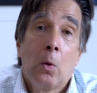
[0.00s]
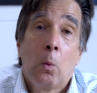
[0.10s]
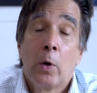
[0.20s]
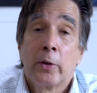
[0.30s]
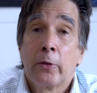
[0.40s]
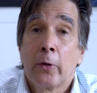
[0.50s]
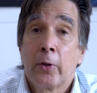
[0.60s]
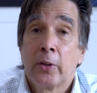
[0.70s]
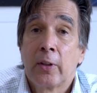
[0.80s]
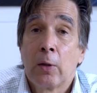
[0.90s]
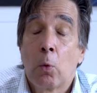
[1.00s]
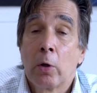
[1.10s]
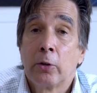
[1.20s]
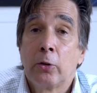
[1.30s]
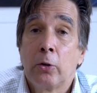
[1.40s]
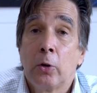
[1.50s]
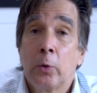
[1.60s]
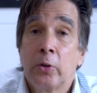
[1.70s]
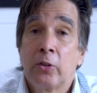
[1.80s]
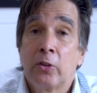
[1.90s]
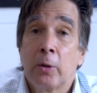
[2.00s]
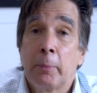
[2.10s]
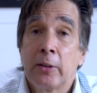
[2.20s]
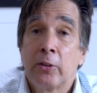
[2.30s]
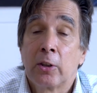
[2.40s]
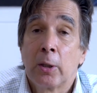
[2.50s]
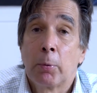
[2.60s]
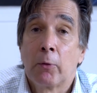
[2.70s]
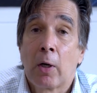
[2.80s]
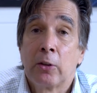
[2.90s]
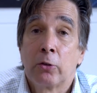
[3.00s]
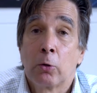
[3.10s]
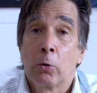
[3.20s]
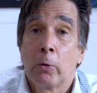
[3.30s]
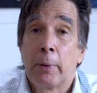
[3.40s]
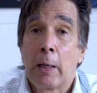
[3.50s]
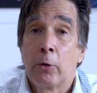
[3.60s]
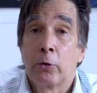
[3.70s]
One of the things they wanted to do is to basically provide solar power